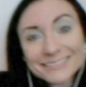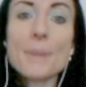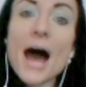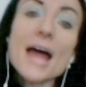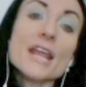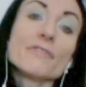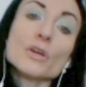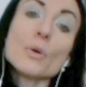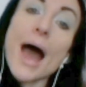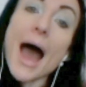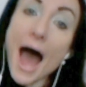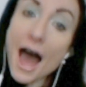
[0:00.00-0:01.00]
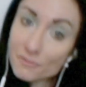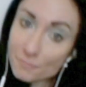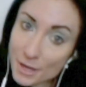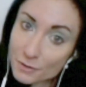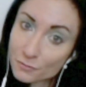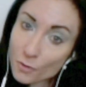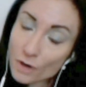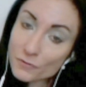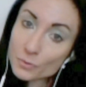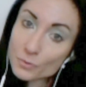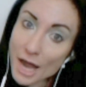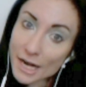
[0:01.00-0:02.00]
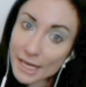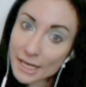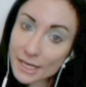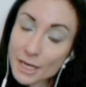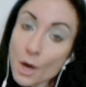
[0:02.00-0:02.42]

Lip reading: but if you have been forefoot running